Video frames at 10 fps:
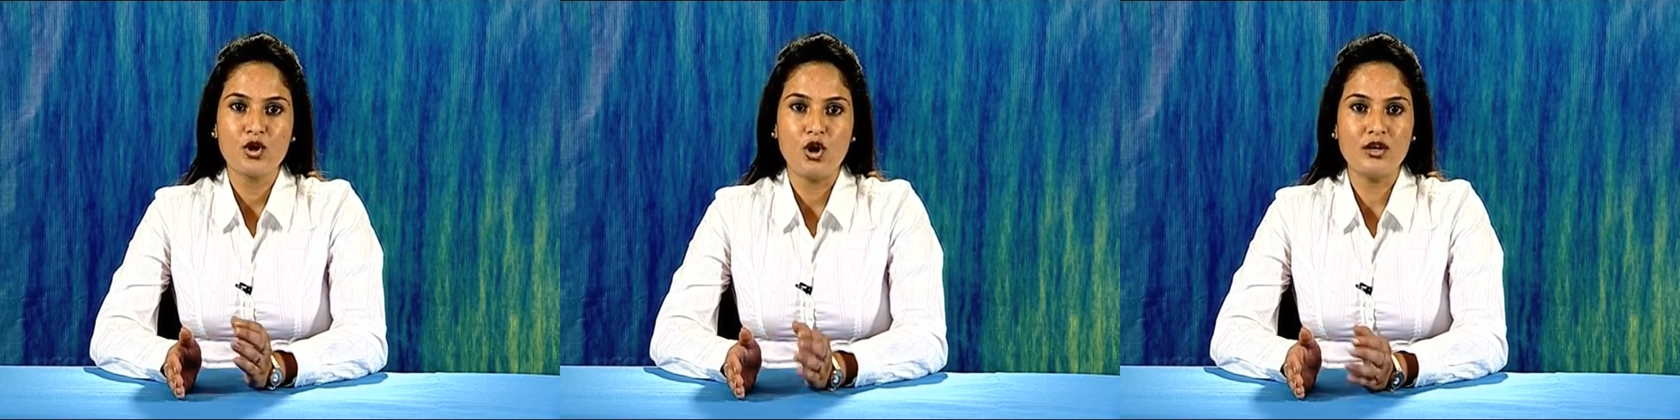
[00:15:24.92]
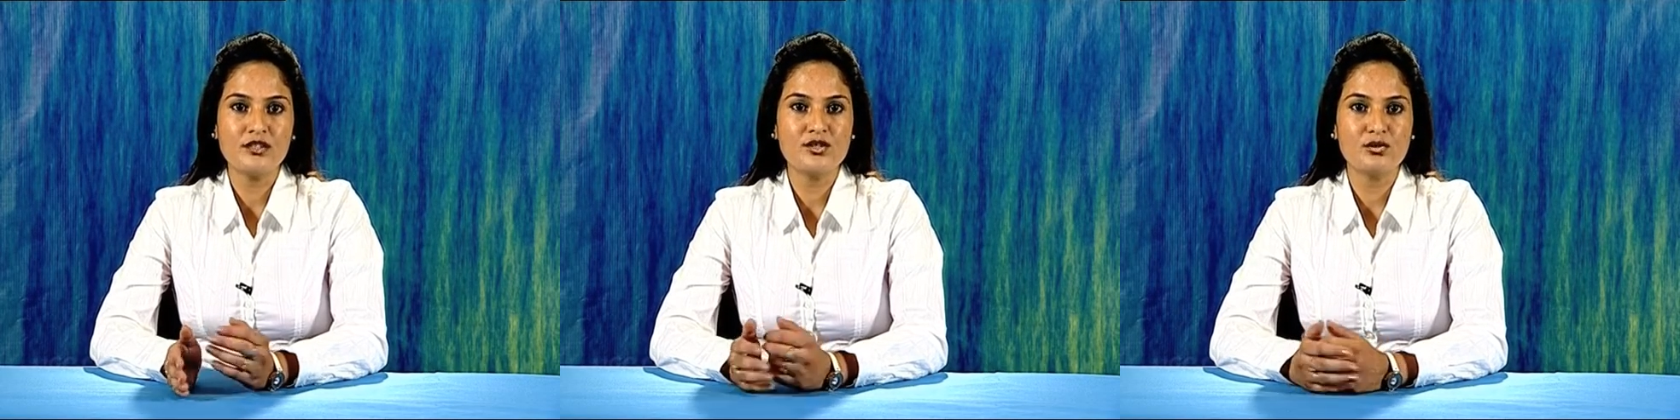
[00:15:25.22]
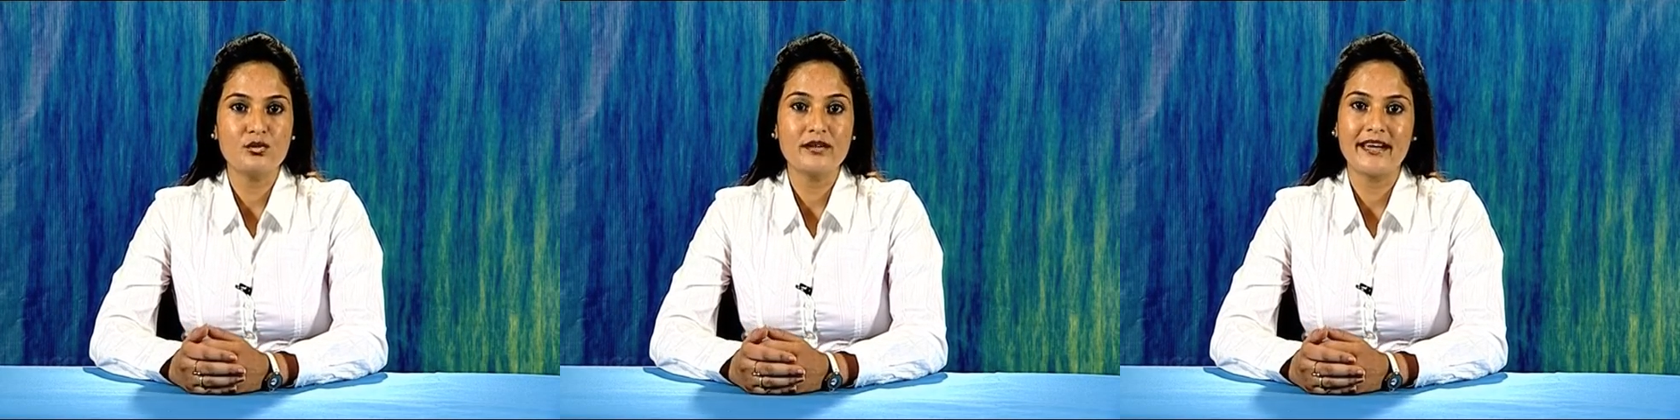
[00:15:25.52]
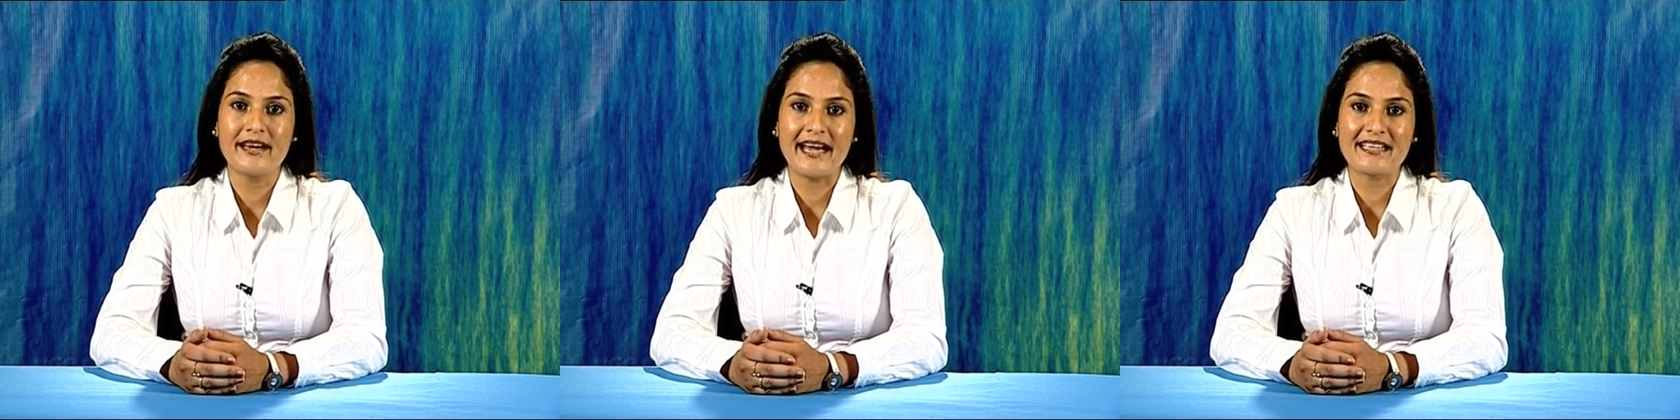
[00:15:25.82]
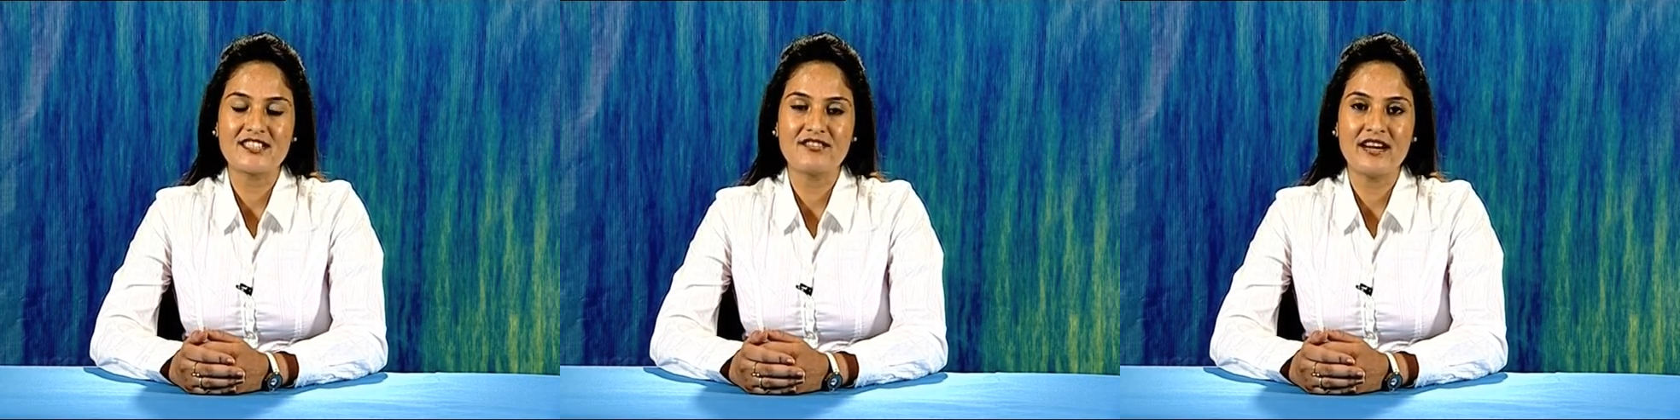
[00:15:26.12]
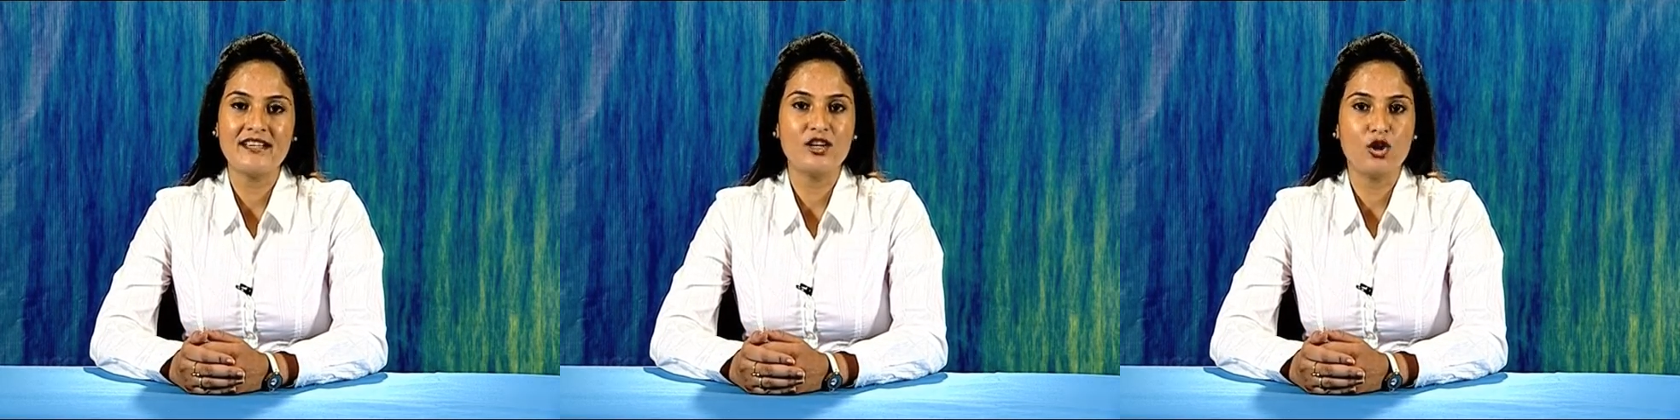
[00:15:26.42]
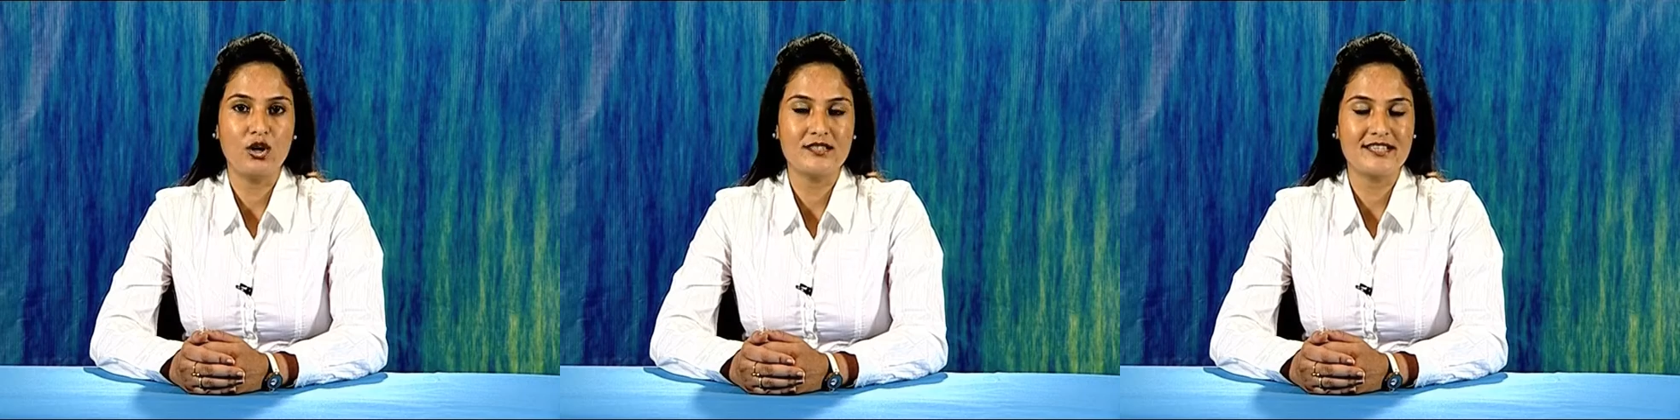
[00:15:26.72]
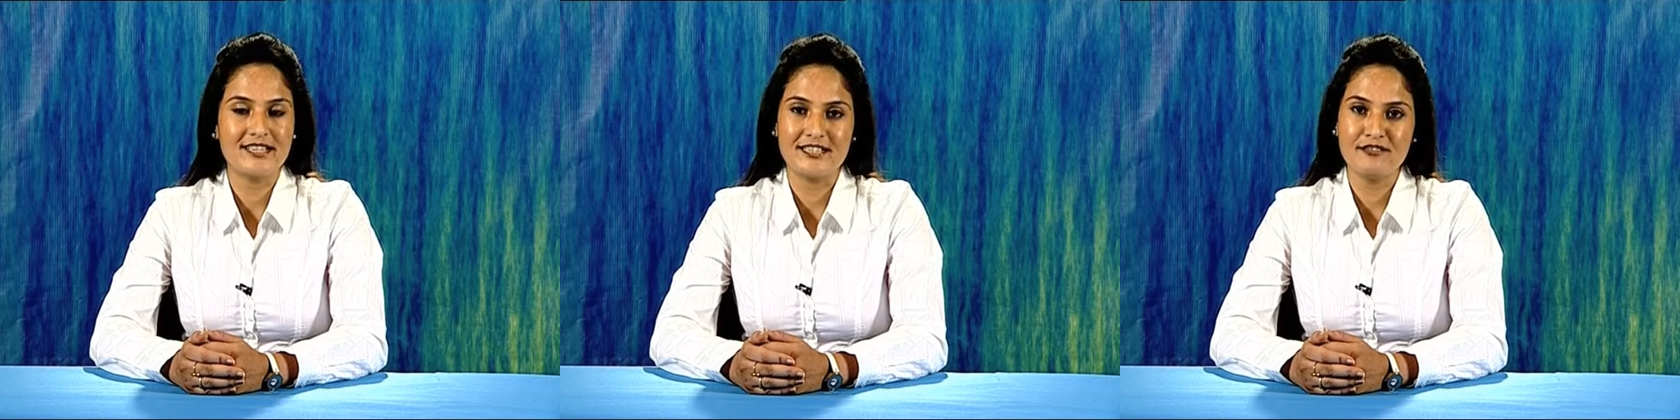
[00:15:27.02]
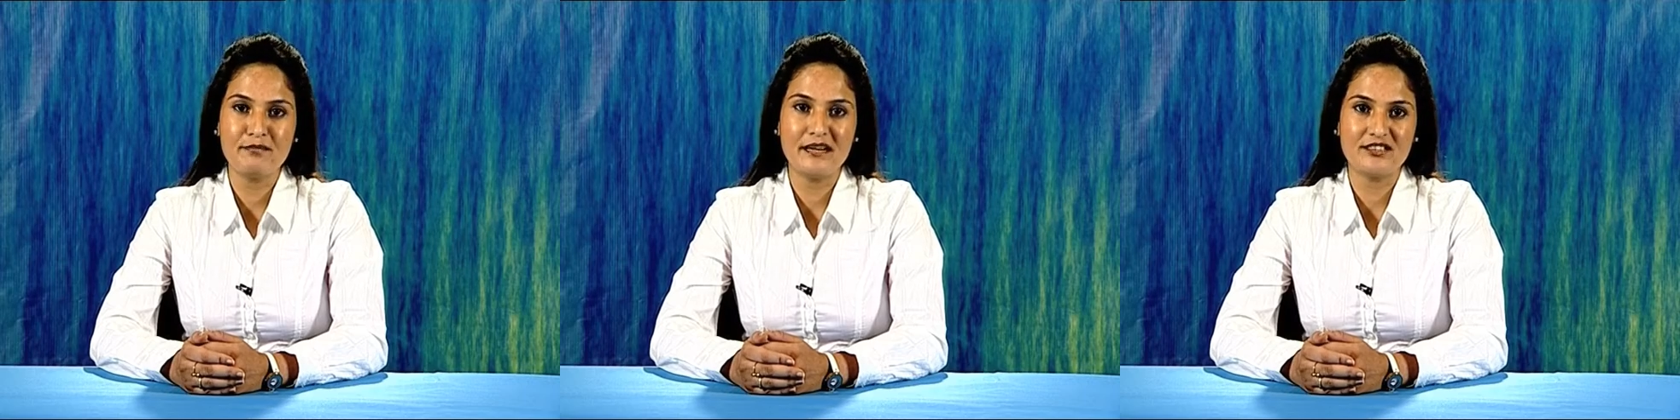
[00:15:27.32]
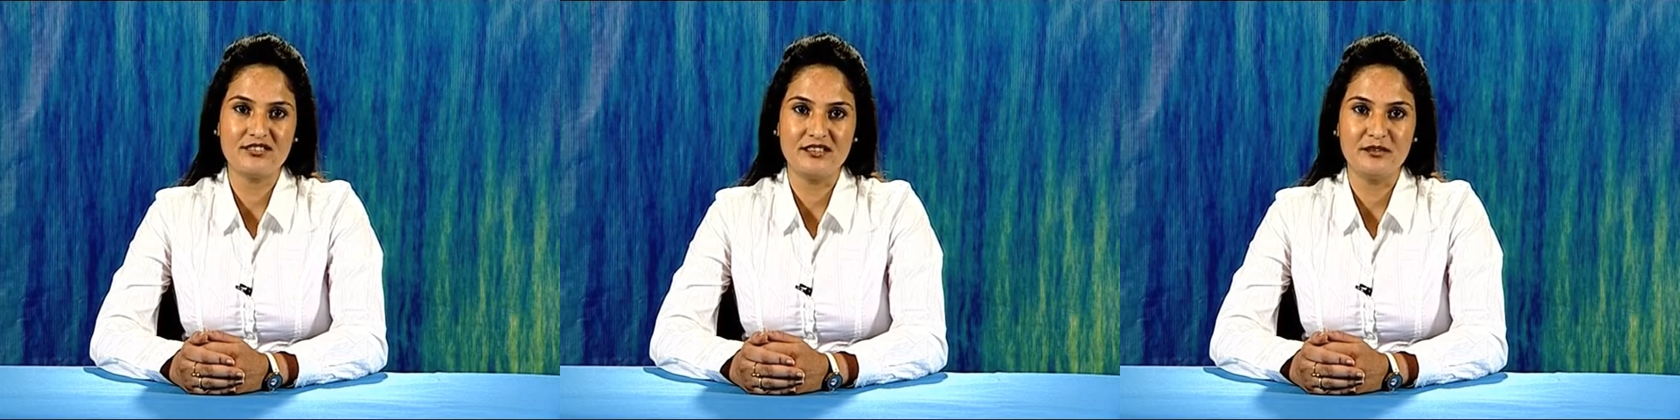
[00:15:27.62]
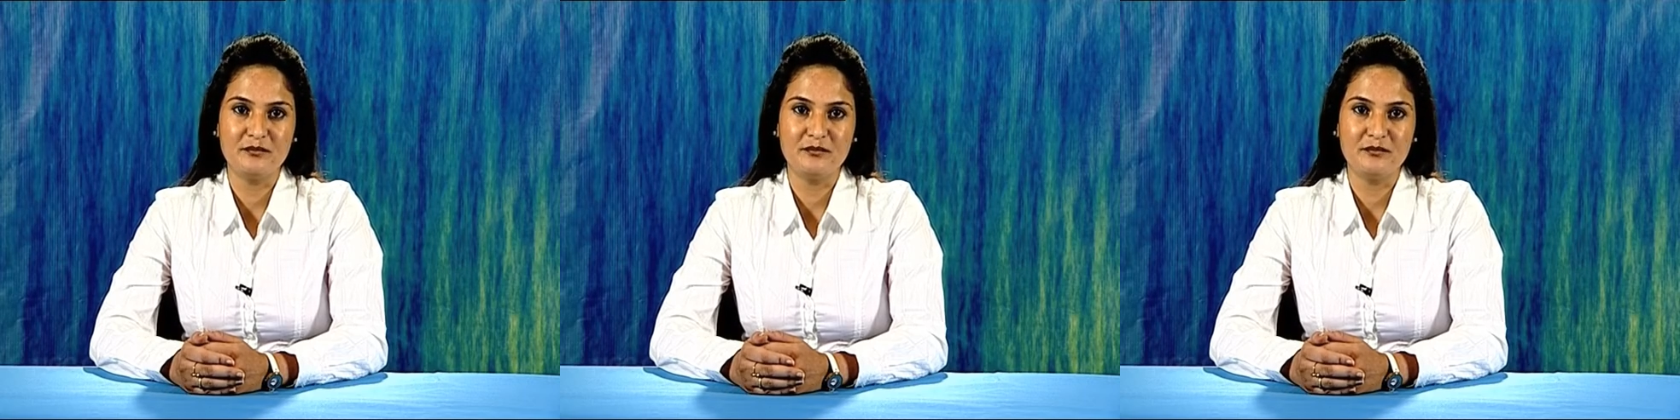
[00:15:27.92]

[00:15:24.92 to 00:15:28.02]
also can activate the alternative pathway.